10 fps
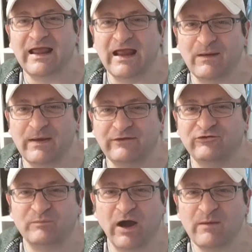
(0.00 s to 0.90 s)

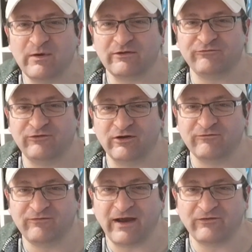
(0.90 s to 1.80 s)
inspired by the thrill
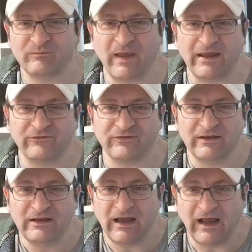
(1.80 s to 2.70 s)
of fast-paced
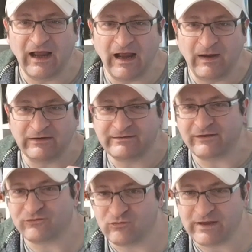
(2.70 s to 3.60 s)
and
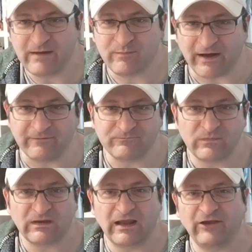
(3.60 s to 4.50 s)
tactical gameplay.
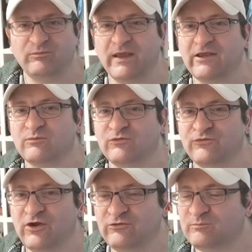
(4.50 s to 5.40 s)
SBH was
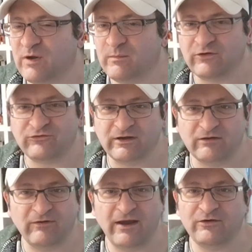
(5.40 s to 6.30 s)
first published in
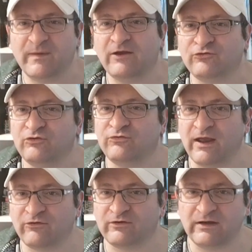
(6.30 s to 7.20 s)
around about
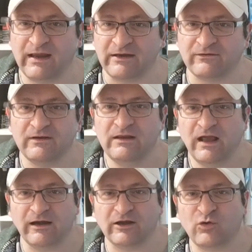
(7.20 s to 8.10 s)
2008,
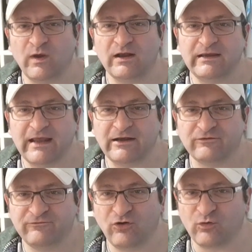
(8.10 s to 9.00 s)
and it quickly gained
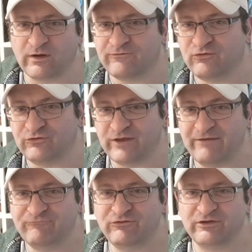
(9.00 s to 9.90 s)
a following for its
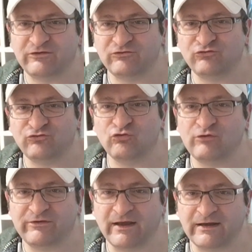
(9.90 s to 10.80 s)
emphasis
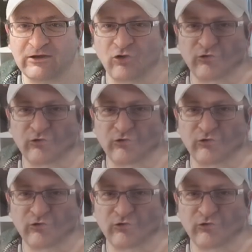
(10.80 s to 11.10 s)
storytelling